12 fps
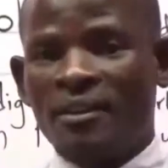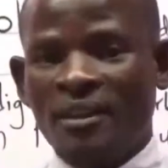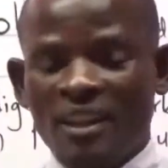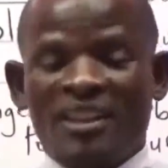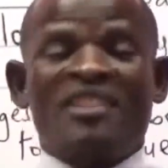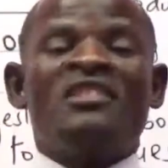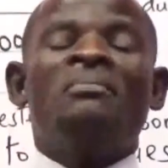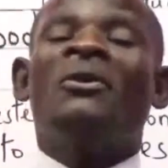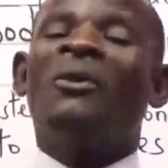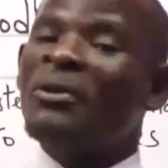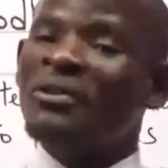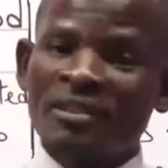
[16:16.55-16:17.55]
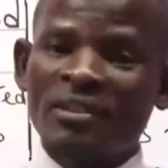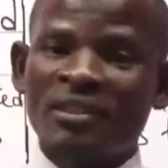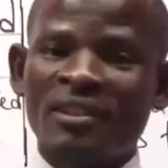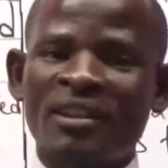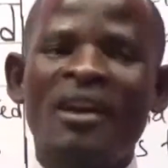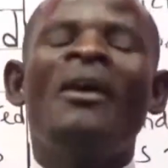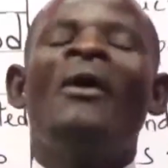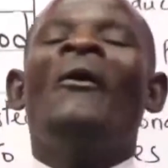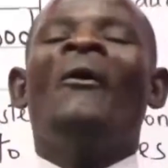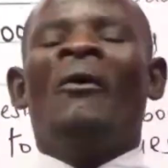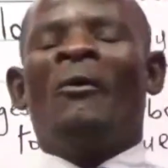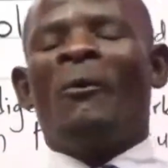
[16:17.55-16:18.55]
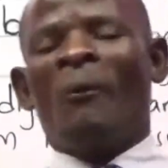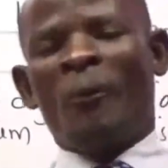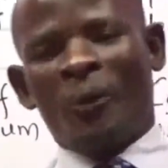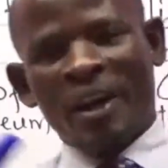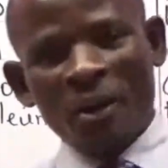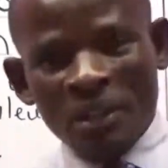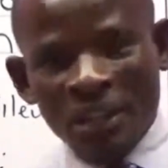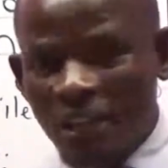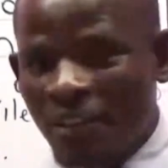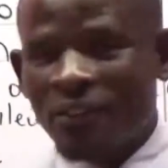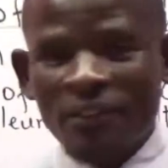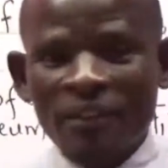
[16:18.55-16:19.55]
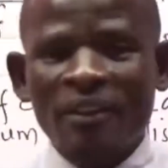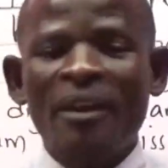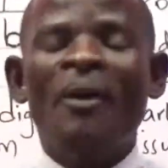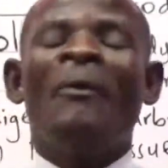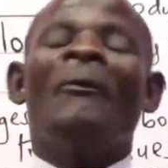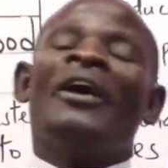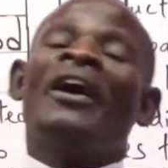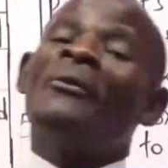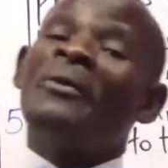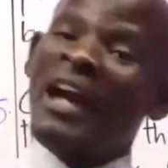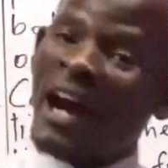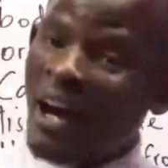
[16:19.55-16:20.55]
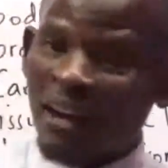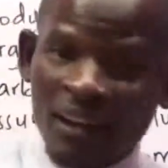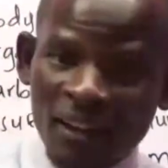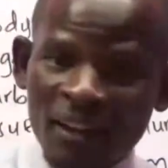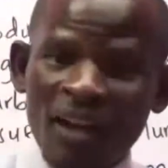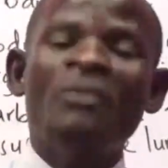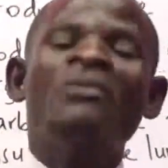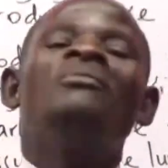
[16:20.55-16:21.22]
It is because where we live, where we are, we